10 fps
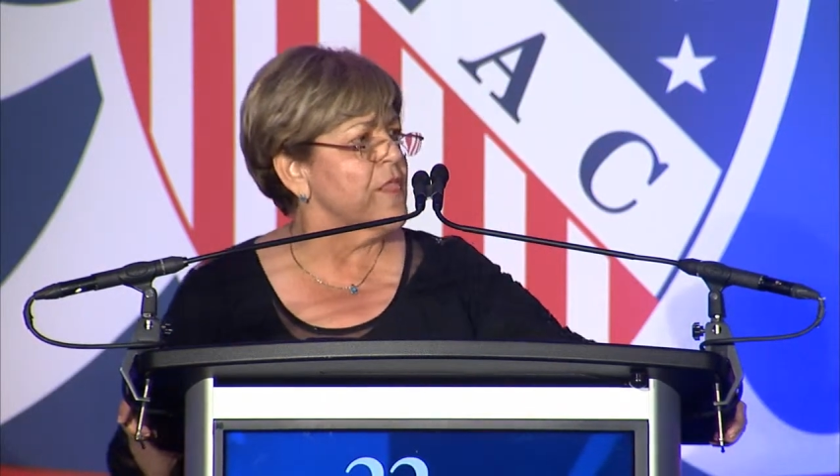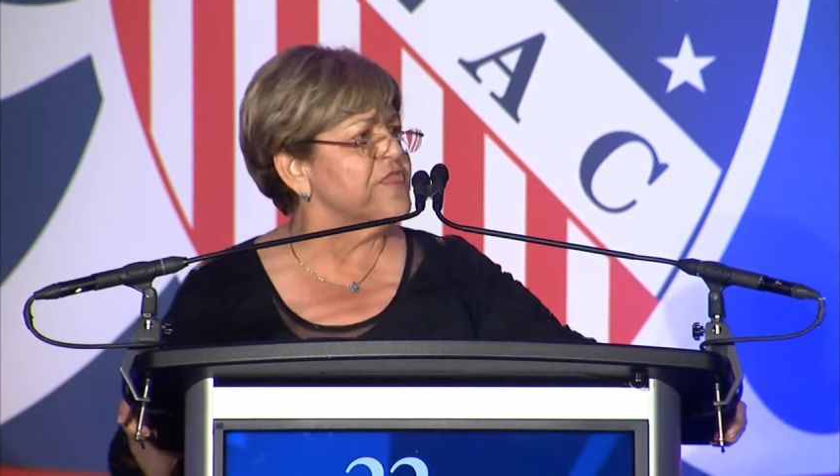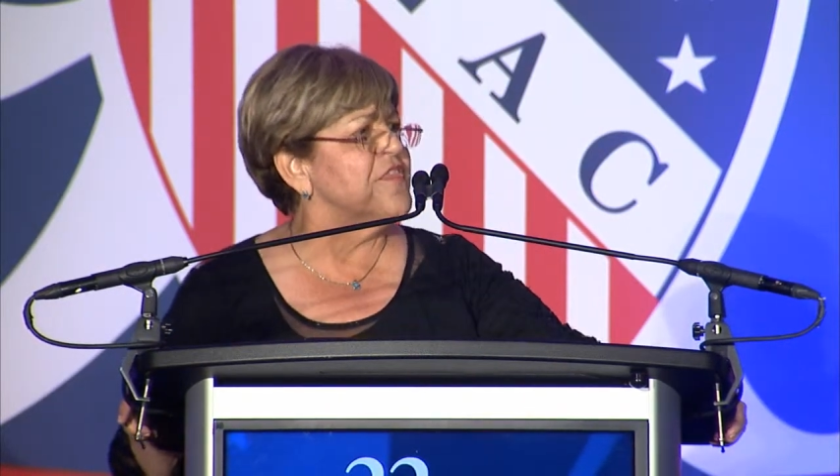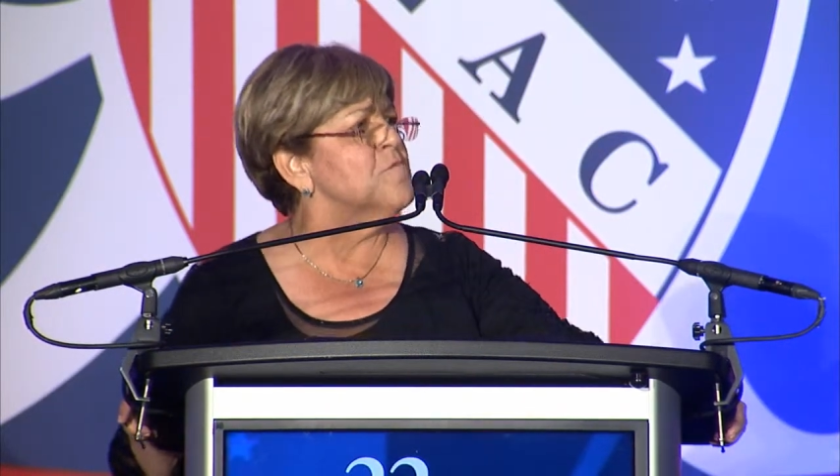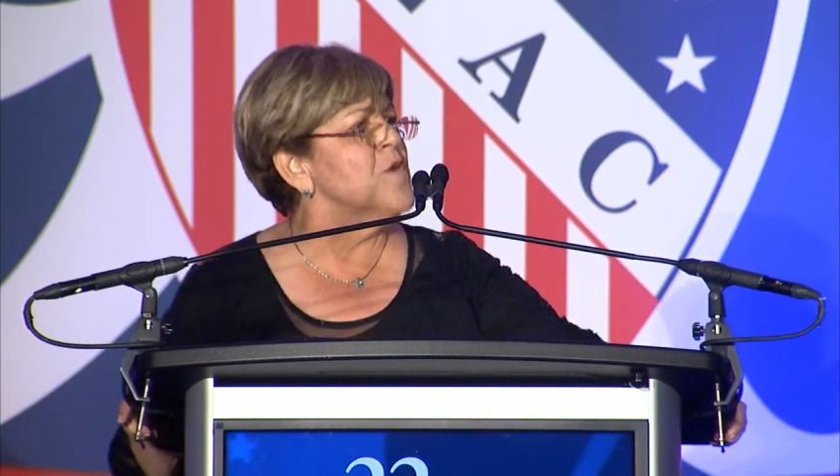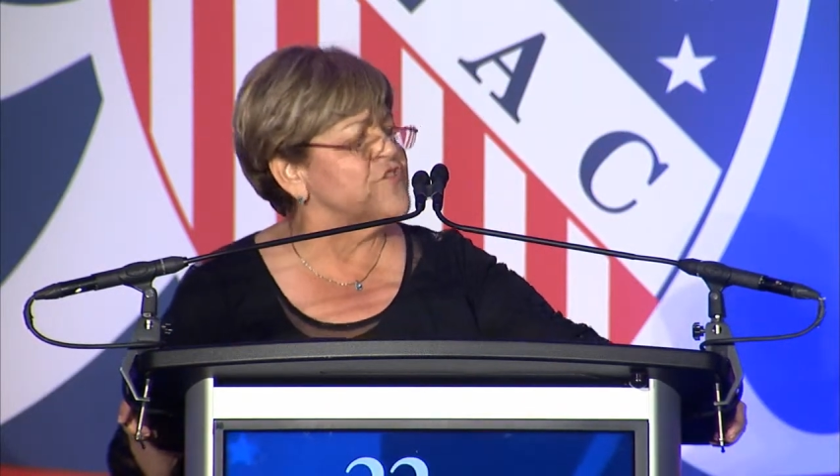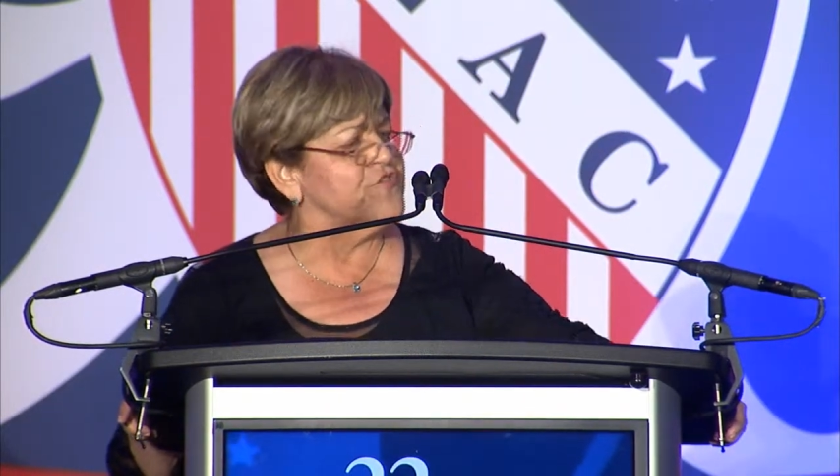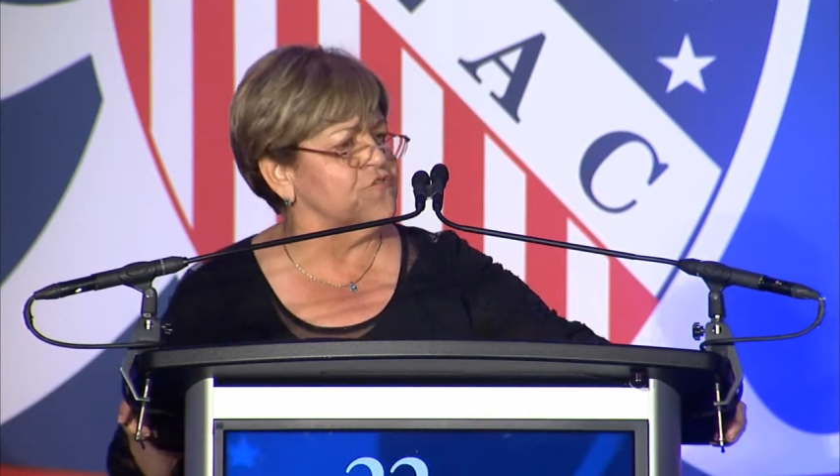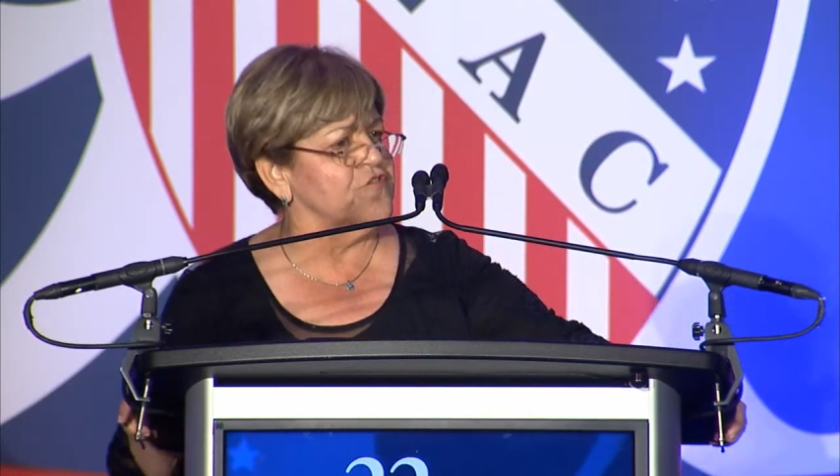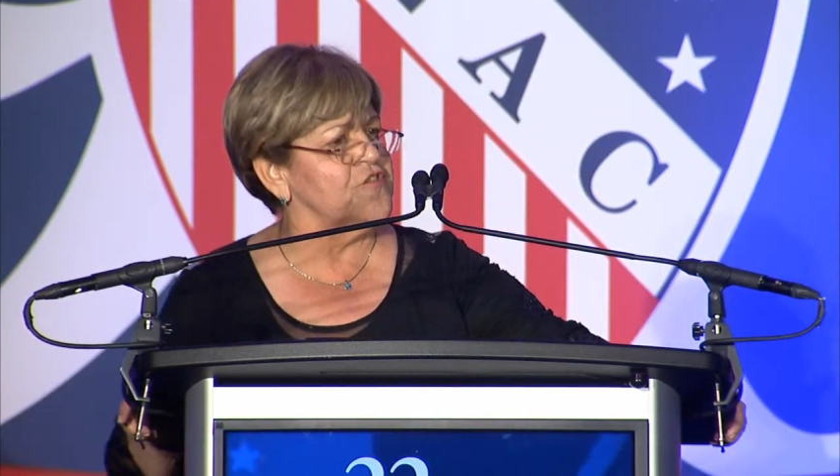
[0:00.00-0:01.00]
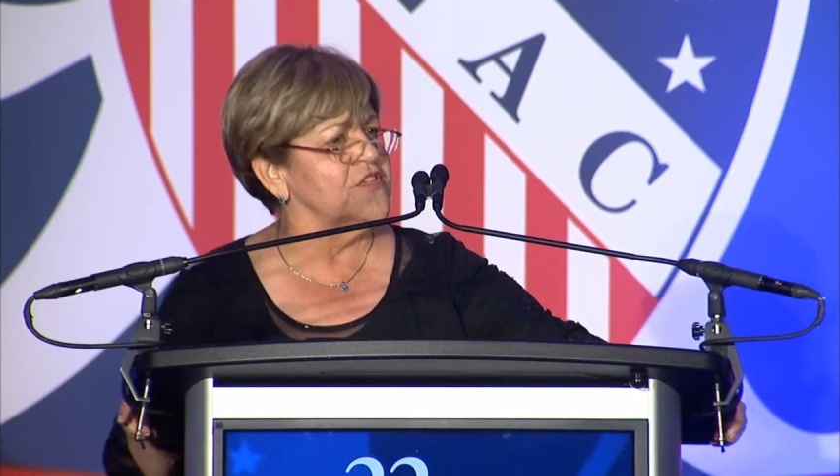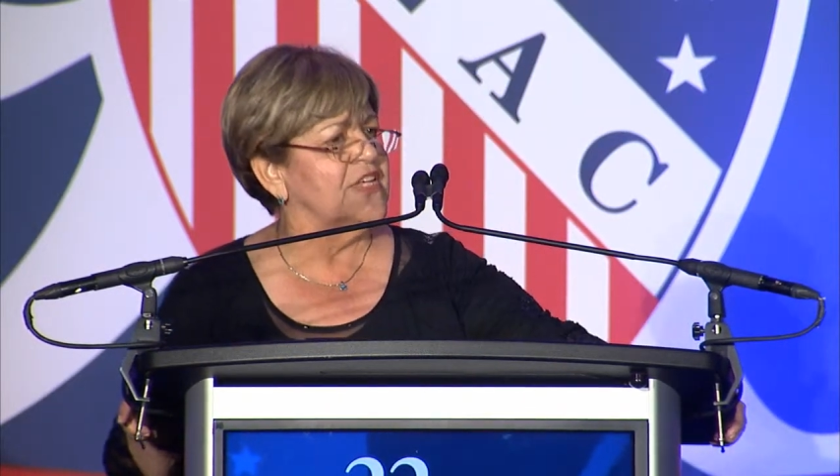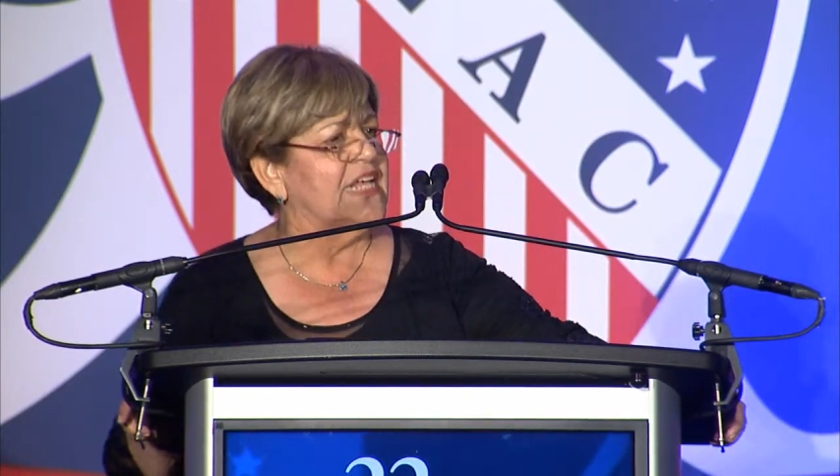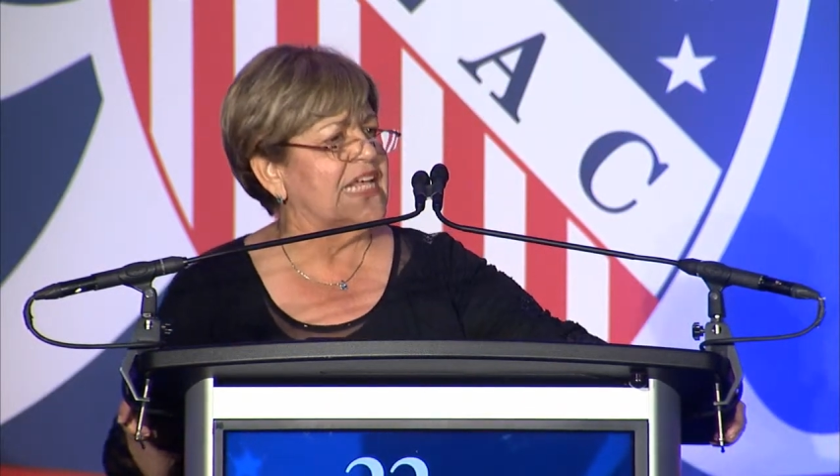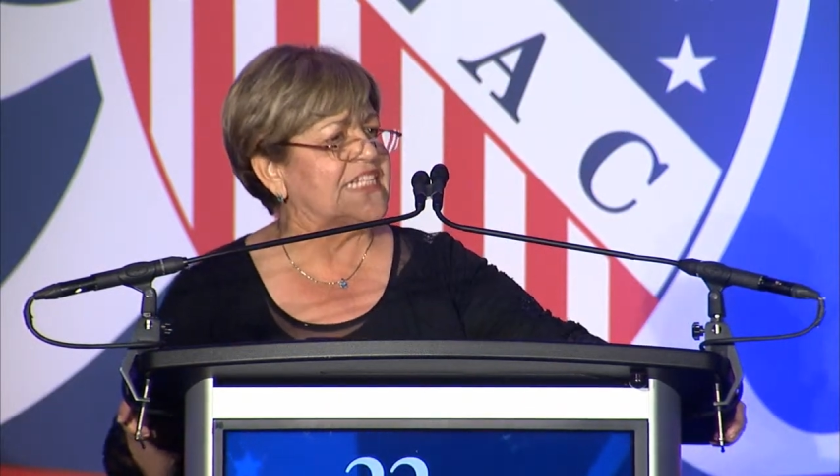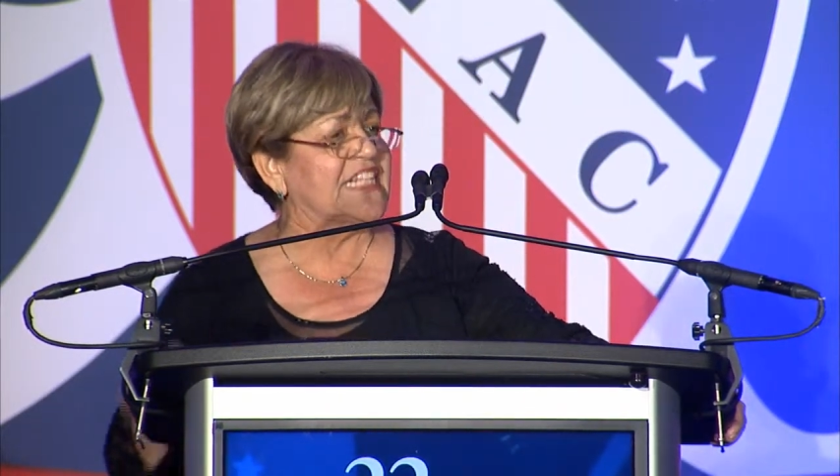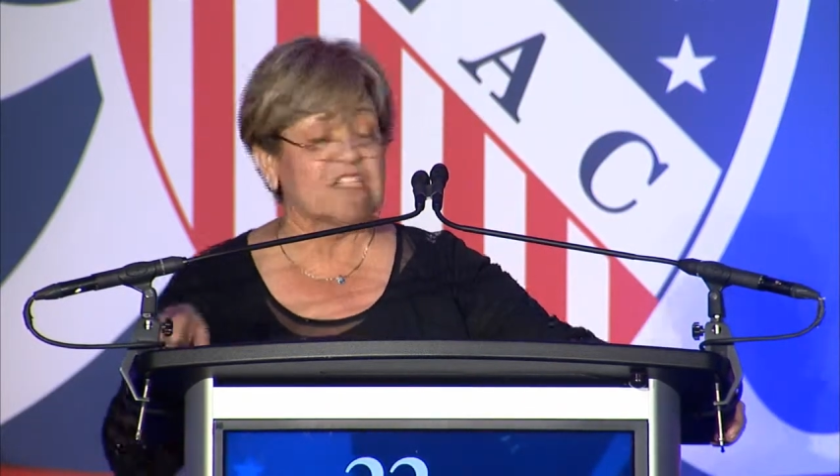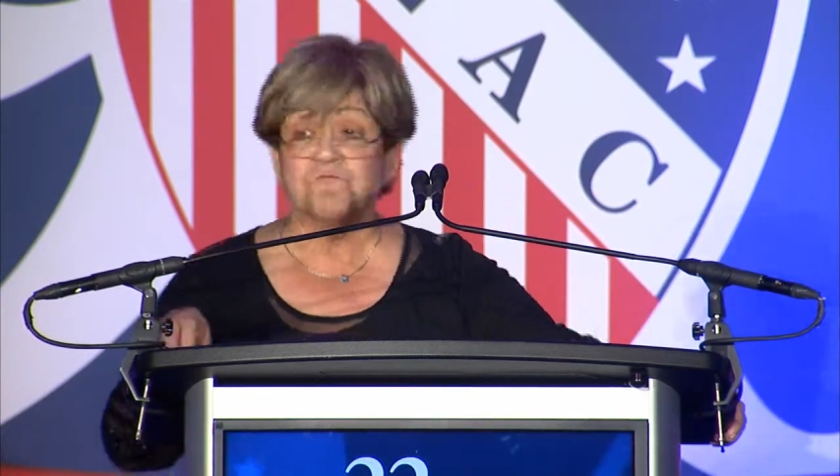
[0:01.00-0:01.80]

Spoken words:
The measures that